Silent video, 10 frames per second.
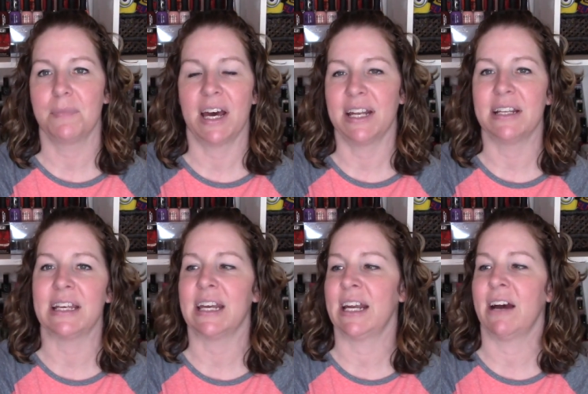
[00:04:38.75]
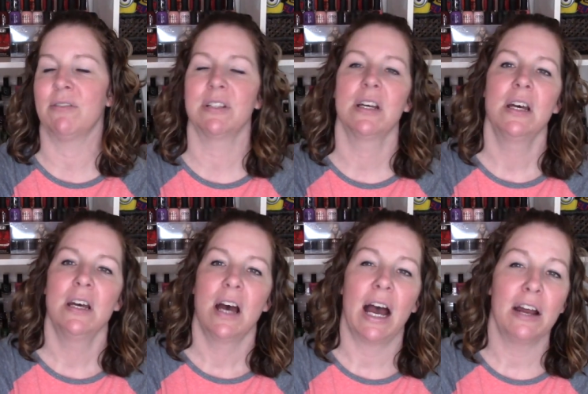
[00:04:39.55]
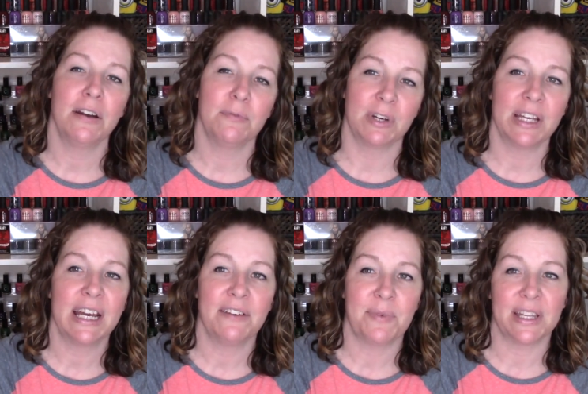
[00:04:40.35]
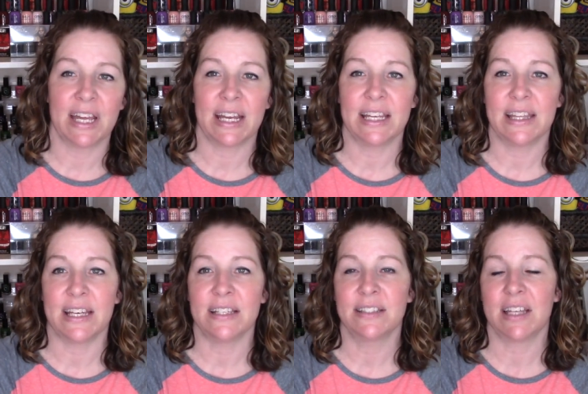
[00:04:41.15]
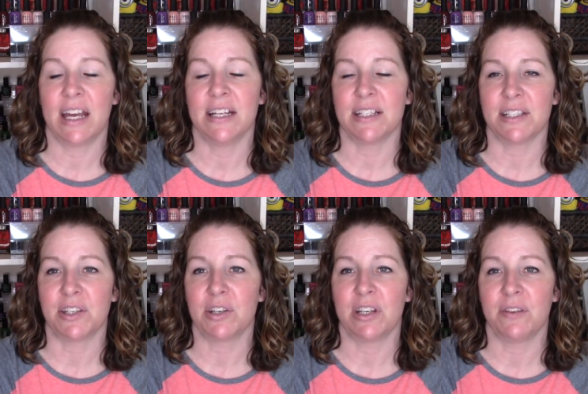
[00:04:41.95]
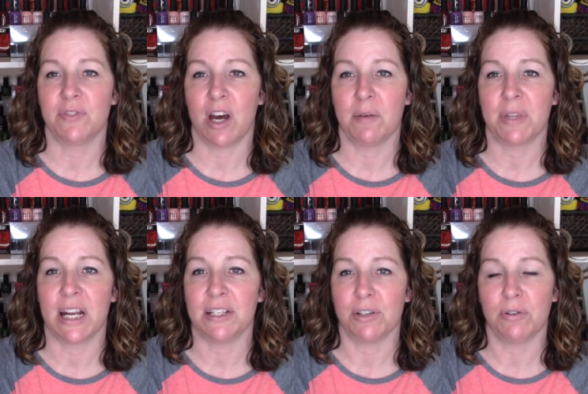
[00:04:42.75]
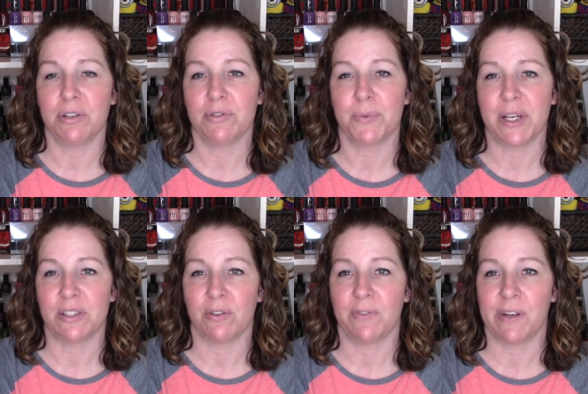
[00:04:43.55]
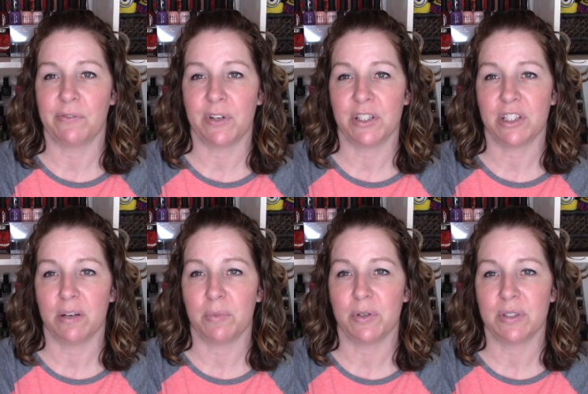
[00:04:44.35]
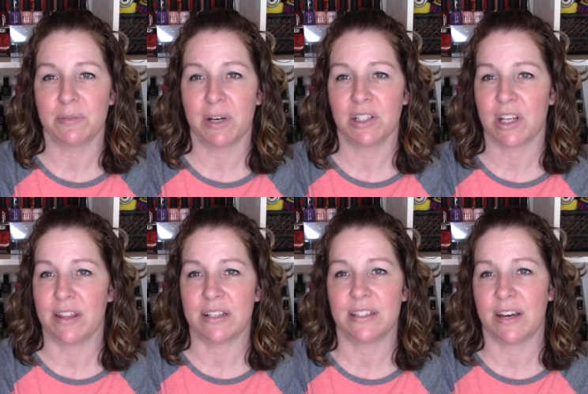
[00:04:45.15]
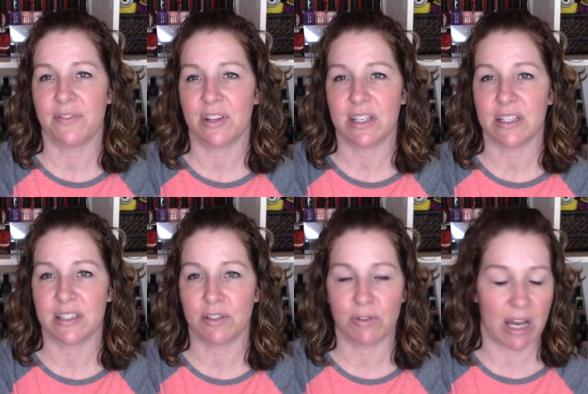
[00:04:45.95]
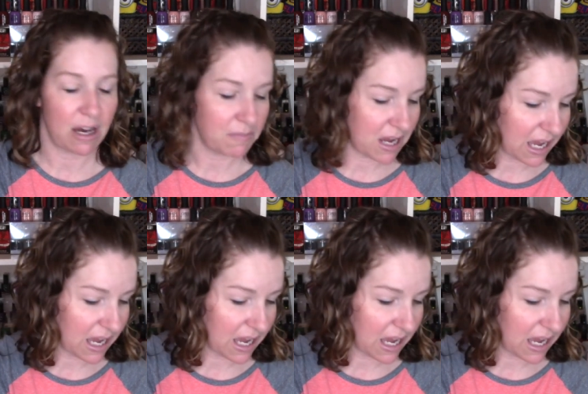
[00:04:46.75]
I didn't get it out. I really have been liking this, and it does a good enough job that I don't use my sulfate-free shampoo as much, and this definitely doesn't dry out my